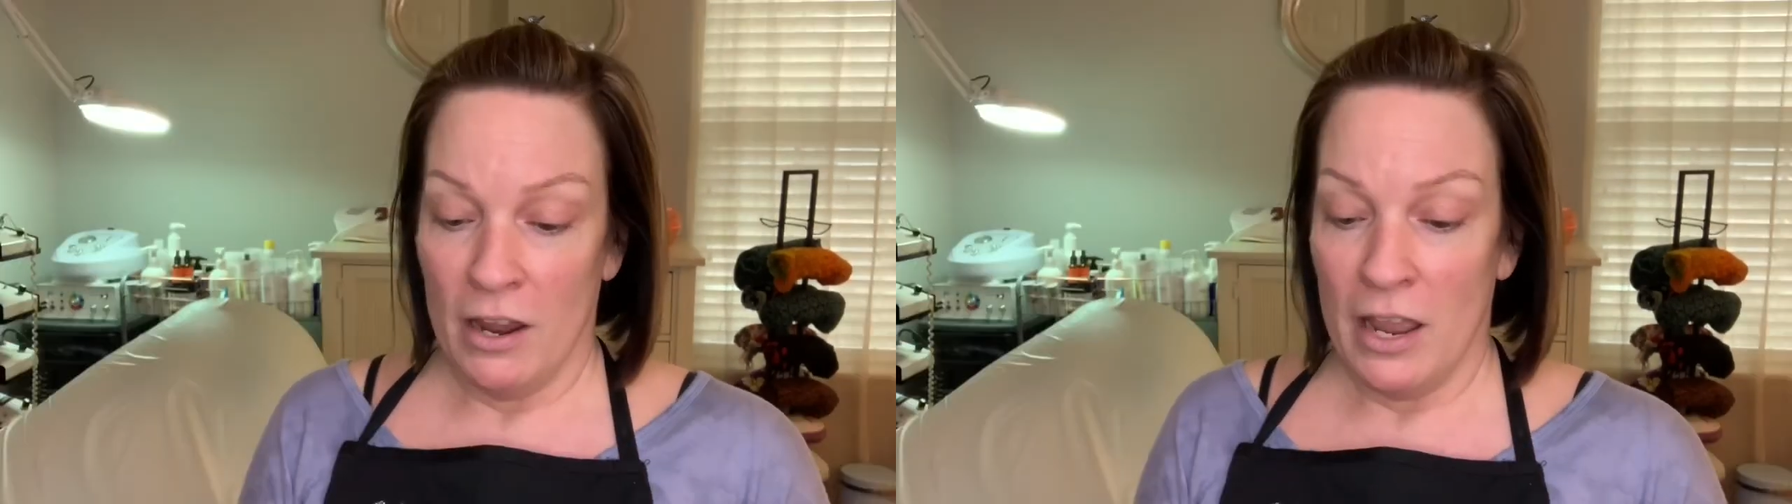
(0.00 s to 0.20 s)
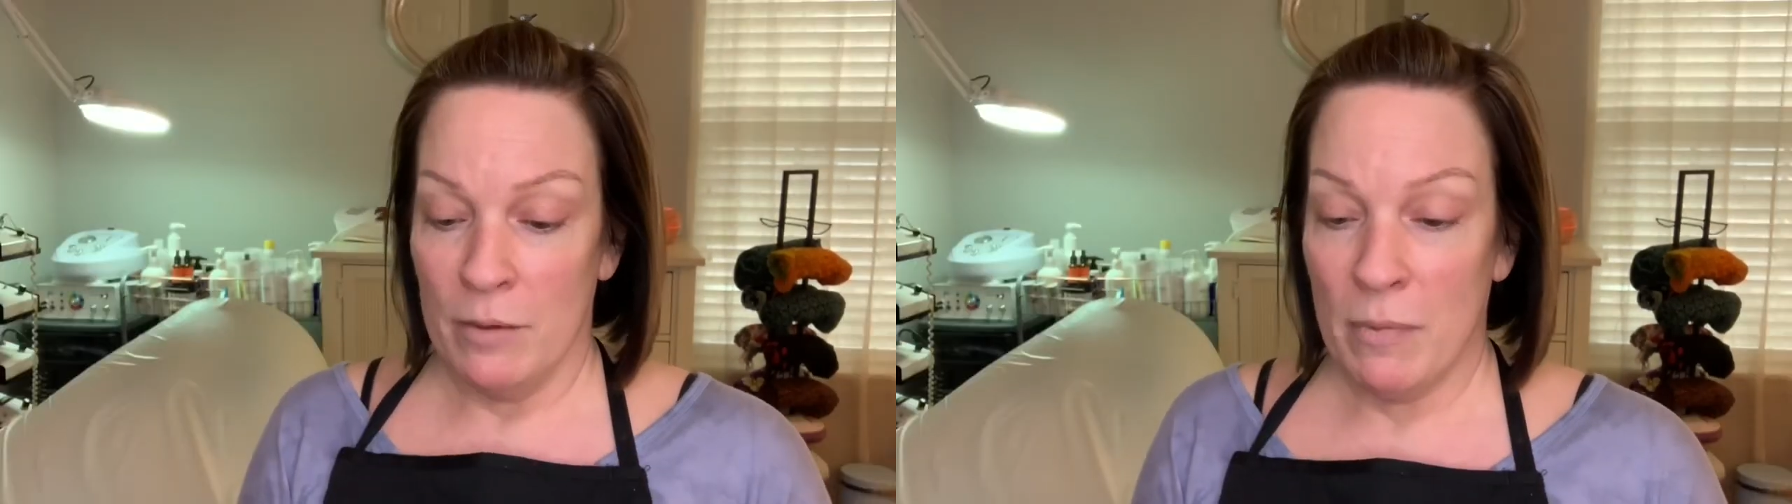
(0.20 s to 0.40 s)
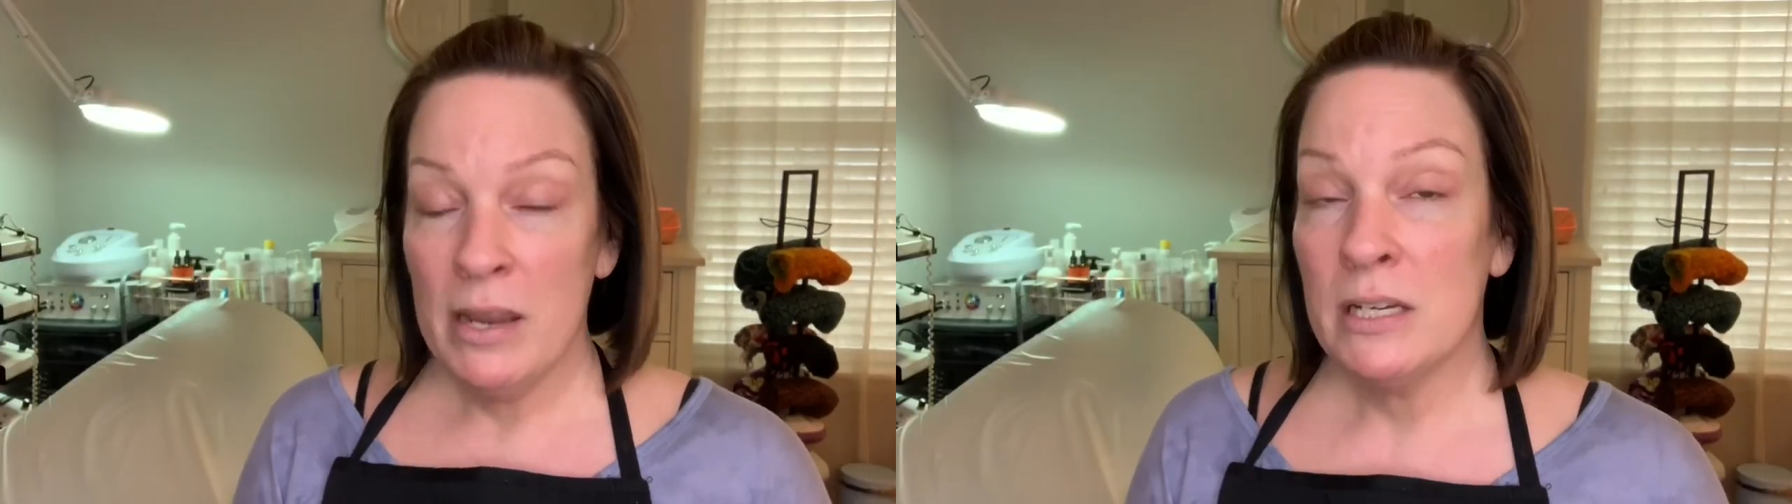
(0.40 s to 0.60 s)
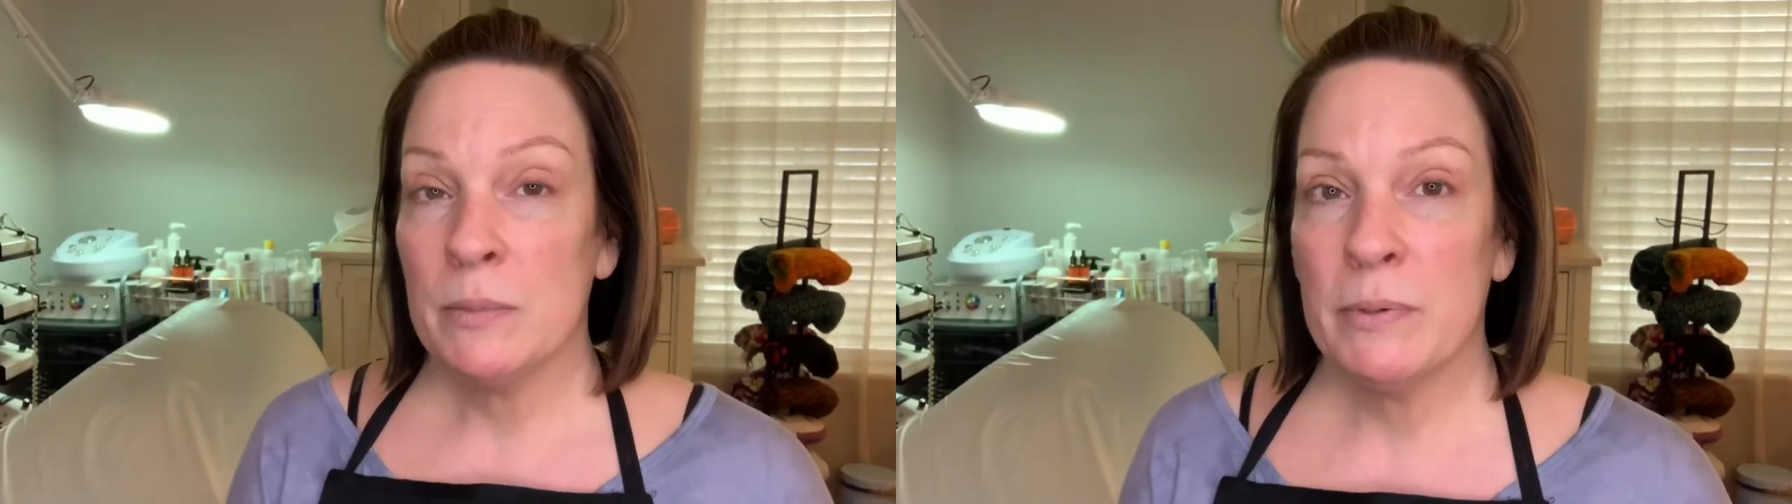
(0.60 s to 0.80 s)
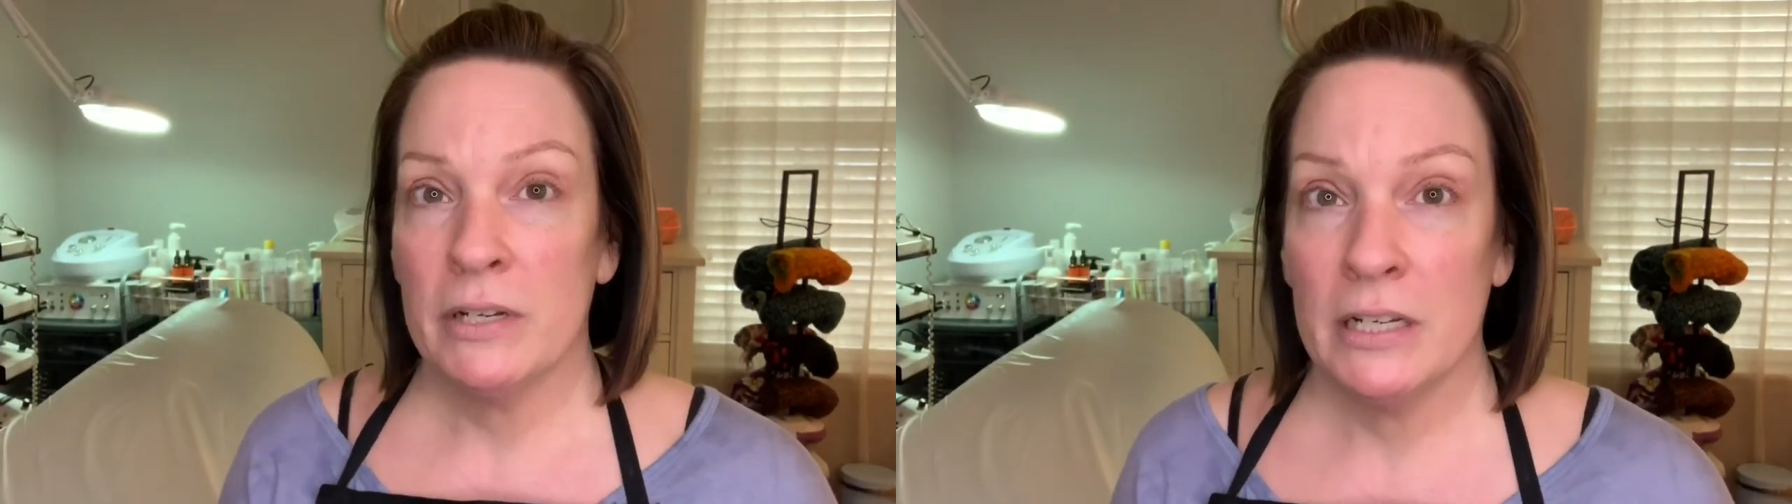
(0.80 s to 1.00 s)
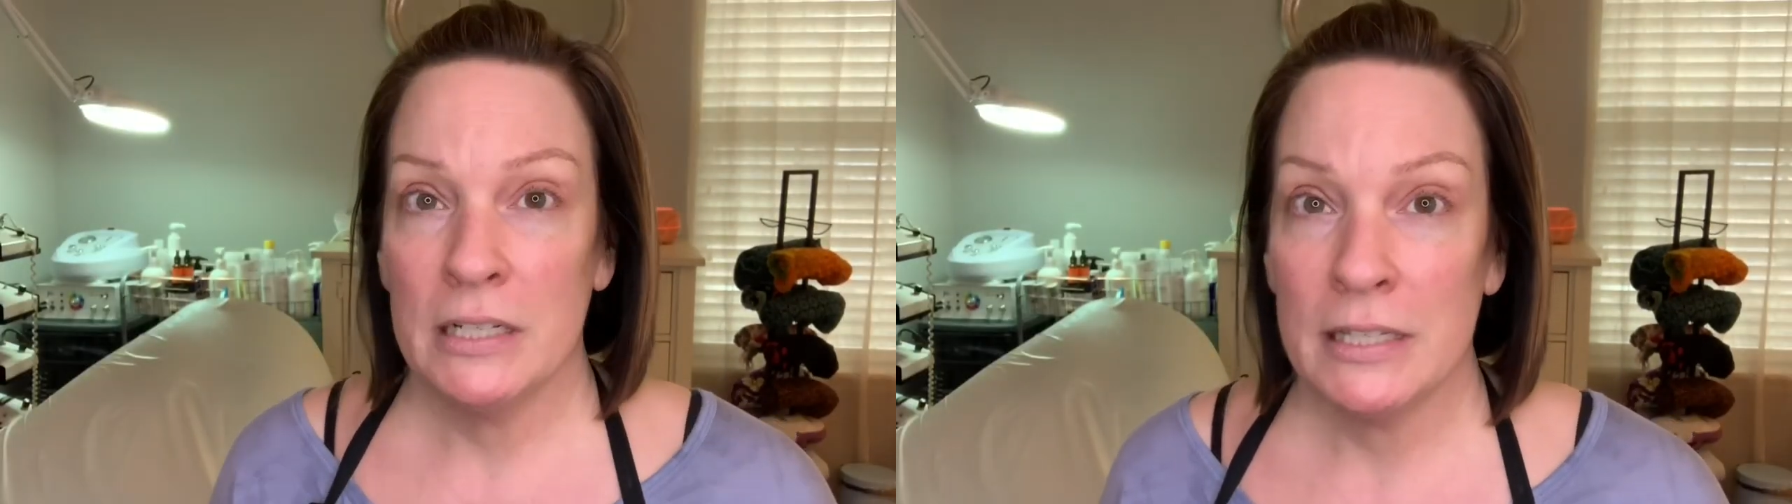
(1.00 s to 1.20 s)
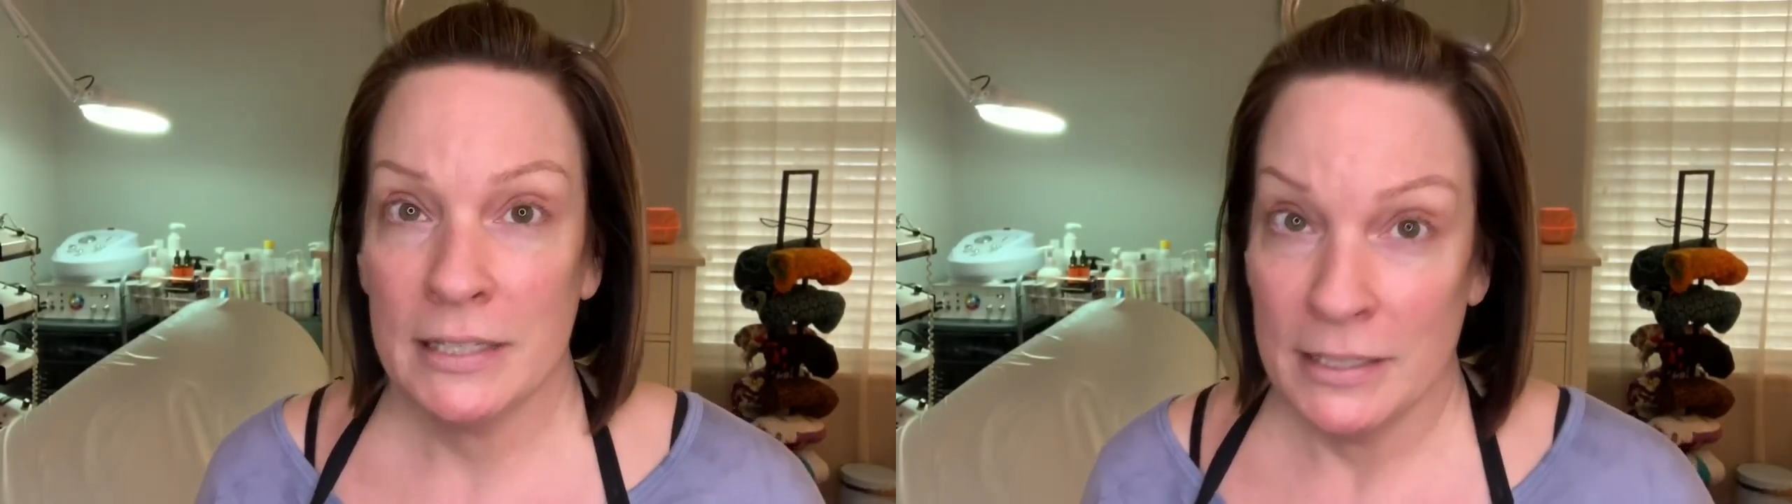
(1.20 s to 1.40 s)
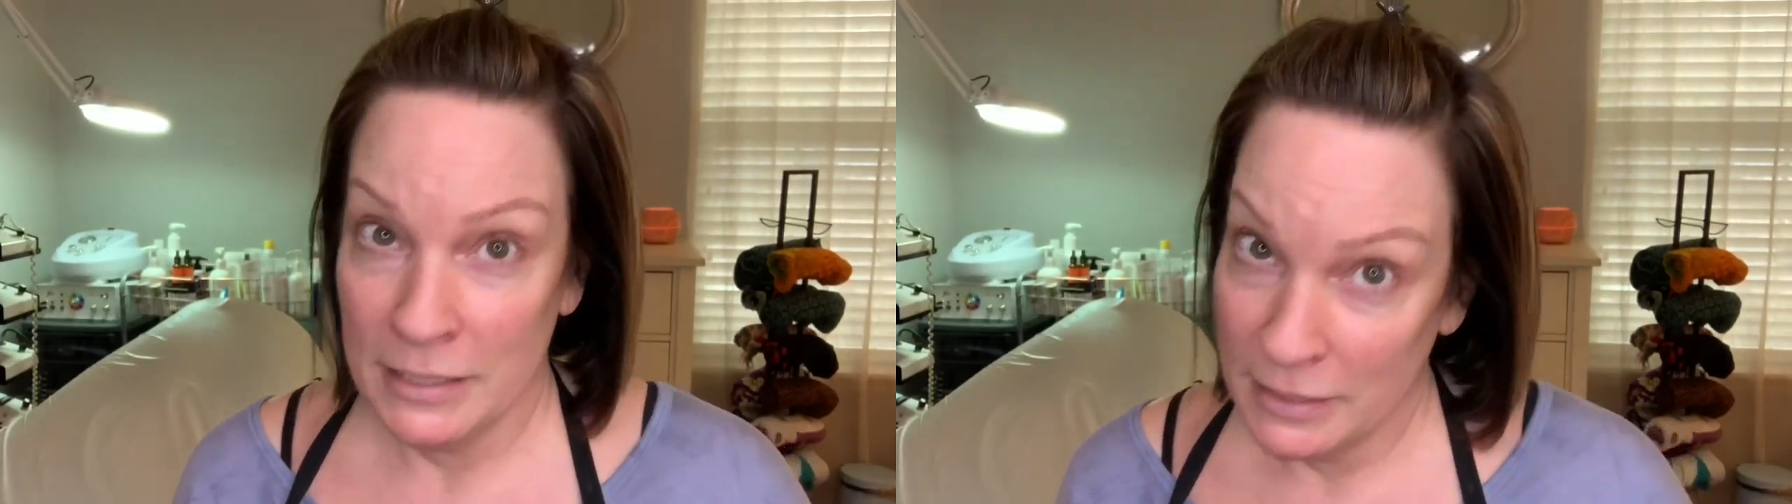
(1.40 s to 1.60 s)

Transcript: in my experience,